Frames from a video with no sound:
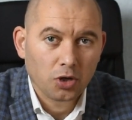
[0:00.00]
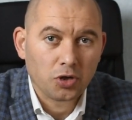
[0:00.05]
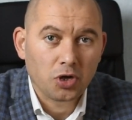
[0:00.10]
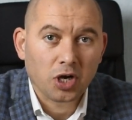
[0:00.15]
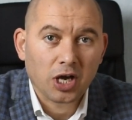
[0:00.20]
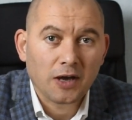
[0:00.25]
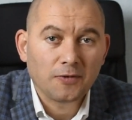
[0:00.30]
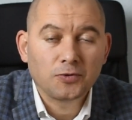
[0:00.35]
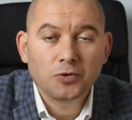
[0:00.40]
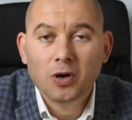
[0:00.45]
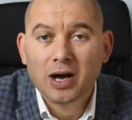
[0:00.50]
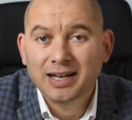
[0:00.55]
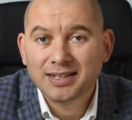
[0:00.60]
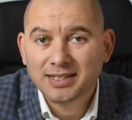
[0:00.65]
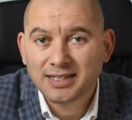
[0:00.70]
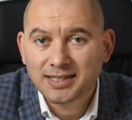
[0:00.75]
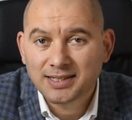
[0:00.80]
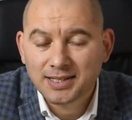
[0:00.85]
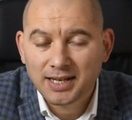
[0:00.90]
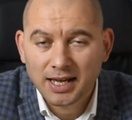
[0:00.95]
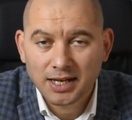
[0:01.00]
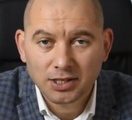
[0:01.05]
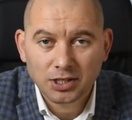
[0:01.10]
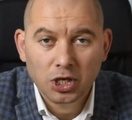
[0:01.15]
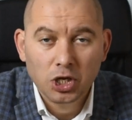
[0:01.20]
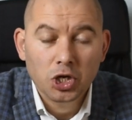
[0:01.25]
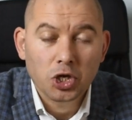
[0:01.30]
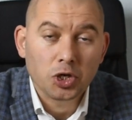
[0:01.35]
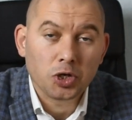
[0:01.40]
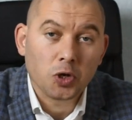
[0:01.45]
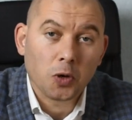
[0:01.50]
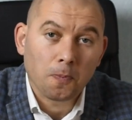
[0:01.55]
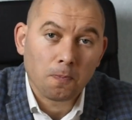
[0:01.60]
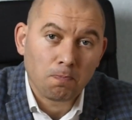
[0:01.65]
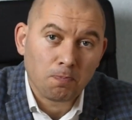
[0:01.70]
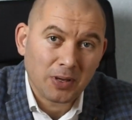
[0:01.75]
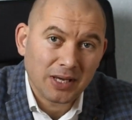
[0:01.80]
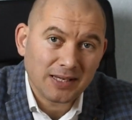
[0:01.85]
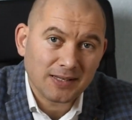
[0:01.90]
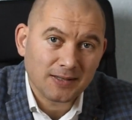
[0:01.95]
You have to understand your
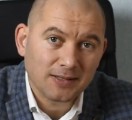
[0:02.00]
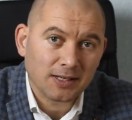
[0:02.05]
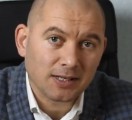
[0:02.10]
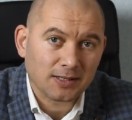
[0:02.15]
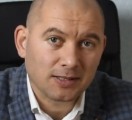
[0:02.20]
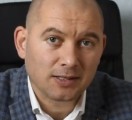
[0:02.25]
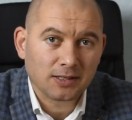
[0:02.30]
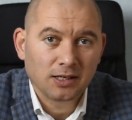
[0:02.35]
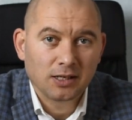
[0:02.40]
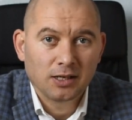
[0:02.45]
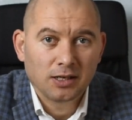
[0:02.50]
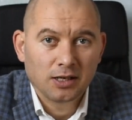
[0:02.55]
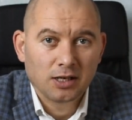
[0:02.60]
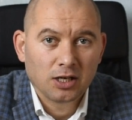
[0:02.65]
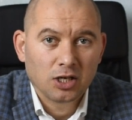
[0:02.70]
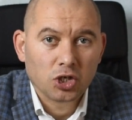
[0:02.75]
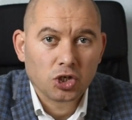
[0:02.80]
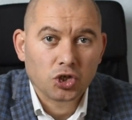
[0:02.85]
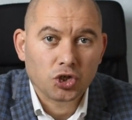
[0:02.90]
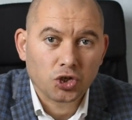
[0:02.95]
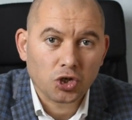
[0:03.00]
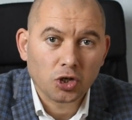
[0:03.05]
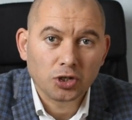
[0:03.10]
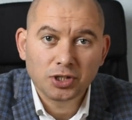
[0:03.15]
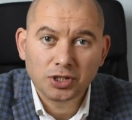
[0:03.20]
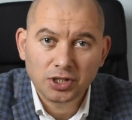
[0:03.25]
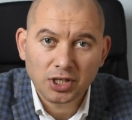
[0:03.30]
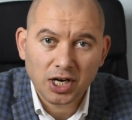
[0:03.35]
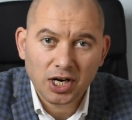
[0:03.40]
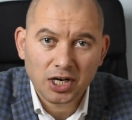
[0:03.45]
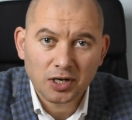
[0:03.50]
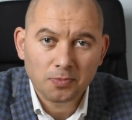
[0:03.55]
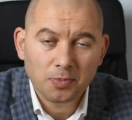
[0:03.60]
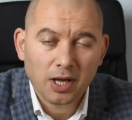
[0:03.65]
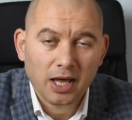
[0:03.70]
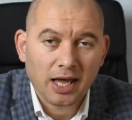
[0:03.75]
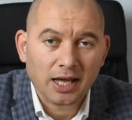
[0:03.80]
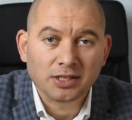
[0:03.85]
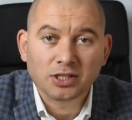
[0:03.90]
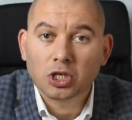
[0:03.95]
business
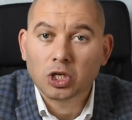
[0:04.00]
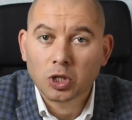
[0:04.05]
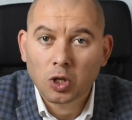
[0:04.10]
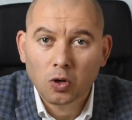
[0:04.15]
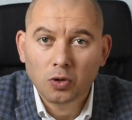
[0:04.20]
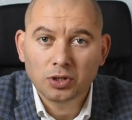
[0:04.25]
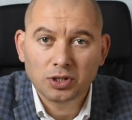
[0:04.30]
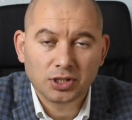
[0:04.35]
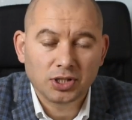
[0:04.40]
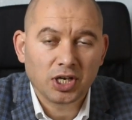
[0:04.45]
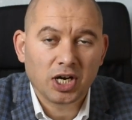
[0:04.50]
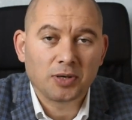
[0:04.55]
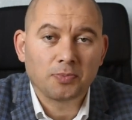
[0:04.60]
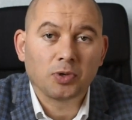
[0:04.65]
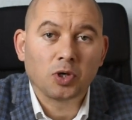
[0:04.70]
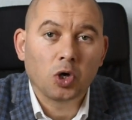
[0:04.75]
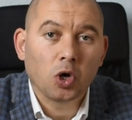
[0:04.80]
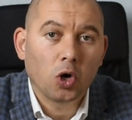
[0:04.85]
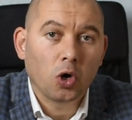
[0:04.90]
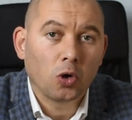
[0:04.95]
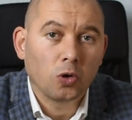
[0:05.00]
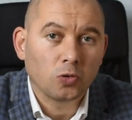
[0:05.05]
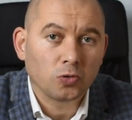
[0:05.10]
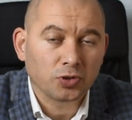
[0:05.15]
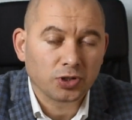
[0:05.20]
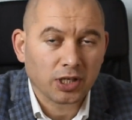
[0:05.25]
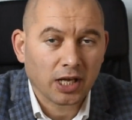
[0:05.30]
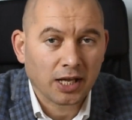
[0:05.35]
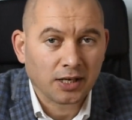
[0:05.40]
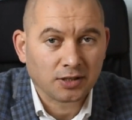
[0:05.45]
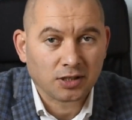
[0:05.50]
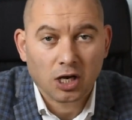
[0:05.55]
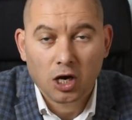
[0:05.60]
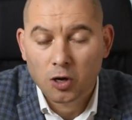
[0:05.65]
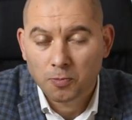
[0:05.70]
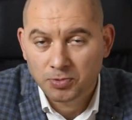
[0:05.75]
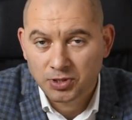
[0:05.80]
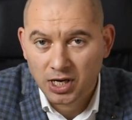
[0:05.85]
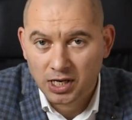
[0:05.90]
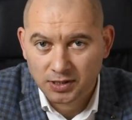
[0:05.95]
short-term and long-term goals and
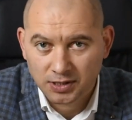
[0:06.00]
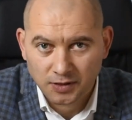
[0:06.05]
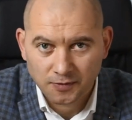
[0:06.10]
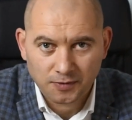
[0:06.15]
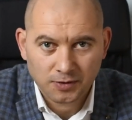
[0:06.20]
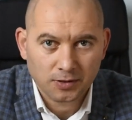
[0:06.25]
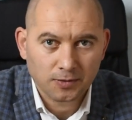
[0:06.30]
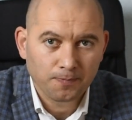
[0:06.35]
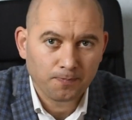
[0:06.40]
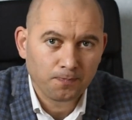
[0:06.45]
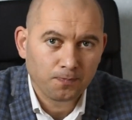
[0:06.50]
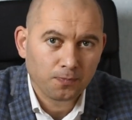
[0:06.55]
objectives.